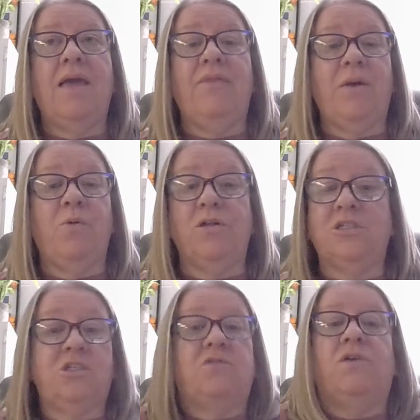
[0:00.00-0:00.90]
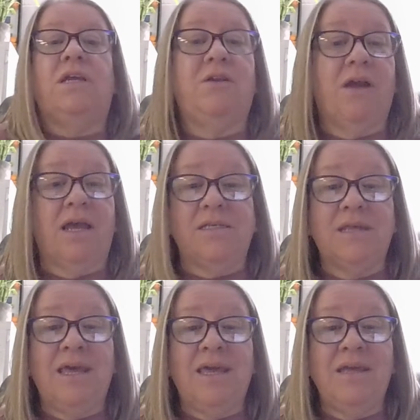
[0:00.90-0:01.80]
and they want to just read their
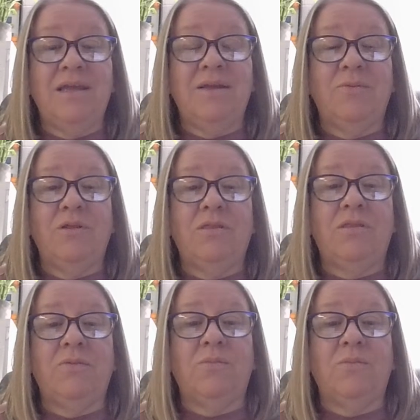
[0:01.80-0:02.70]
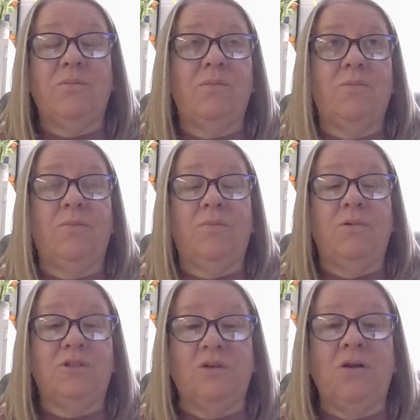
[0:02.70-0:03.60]
essay with
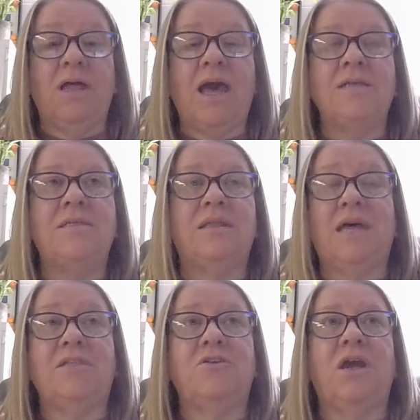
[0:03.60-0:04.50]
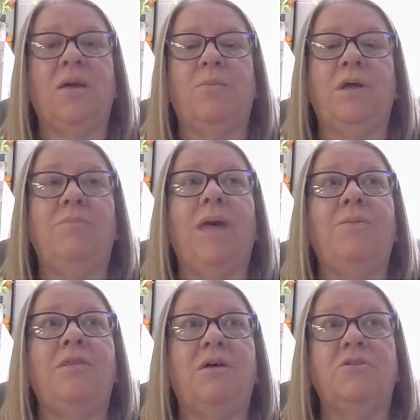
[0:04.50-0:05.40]
to their class, that's great. But
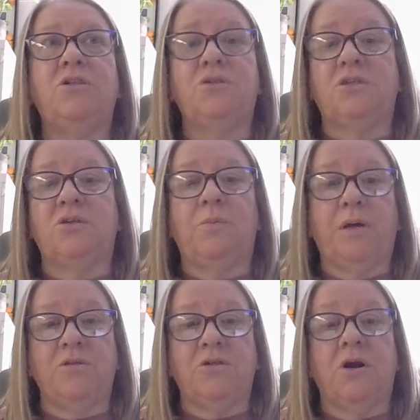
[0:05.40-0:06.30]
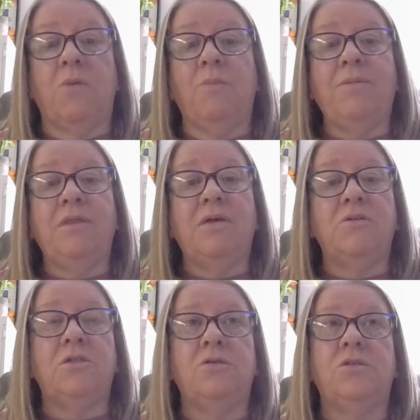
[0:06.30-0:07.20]
maybe they'll choose to do a poster, or maybe they'll
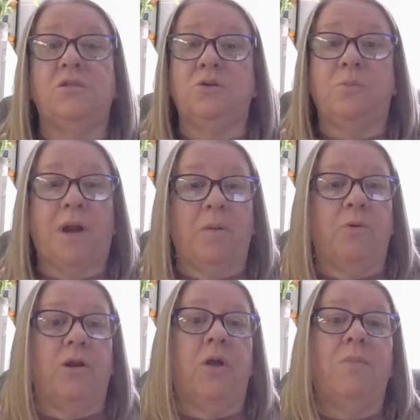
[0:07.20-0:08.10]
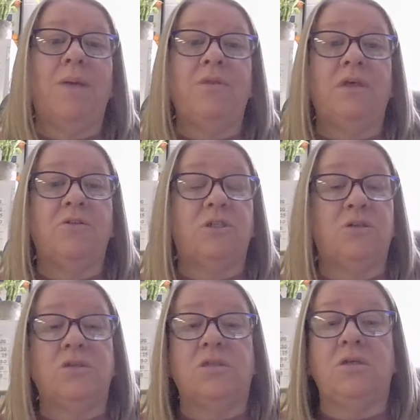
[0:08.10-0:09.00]
choose to do a PowerPoint, or maybe they'll
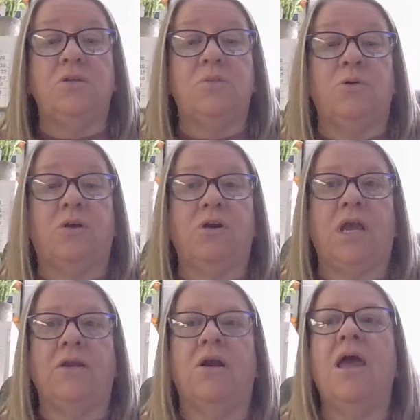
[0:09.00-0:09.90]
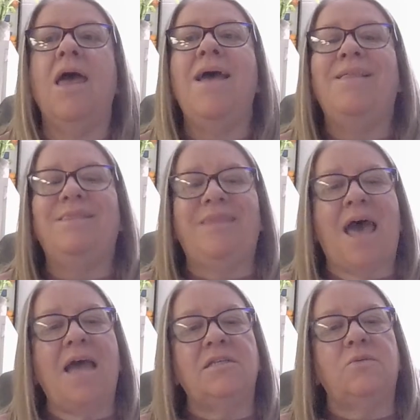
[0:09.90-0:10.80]
choose to use Book Creator.
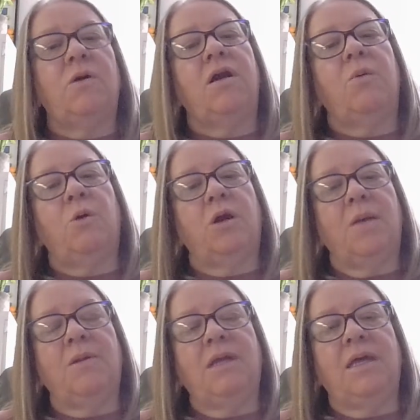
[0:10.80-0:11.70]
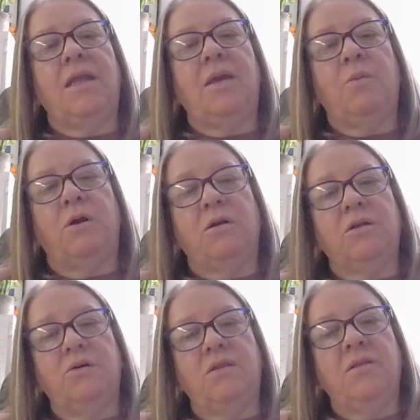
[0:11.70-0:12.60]
That is where we're coming in and we're
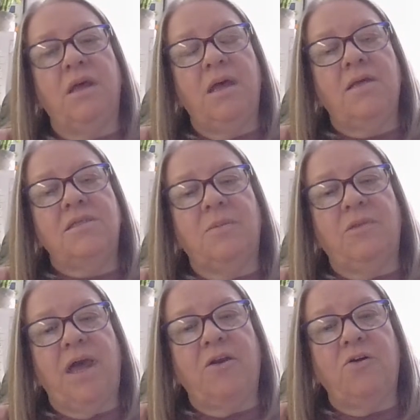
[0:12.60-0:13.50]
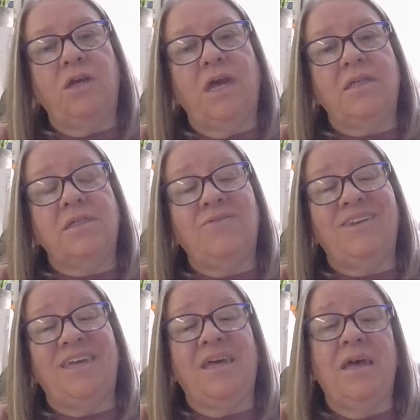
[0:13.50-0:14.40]
doing some of that
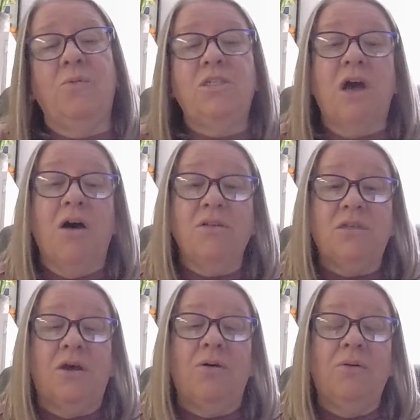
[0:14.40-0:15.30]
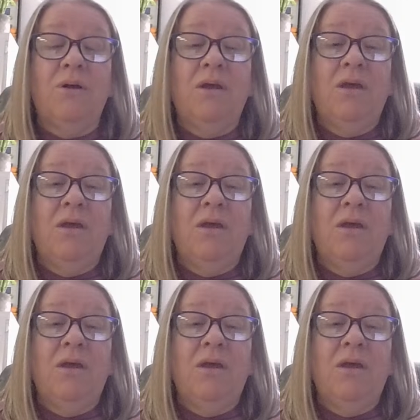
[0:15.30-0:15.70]
creativity, which also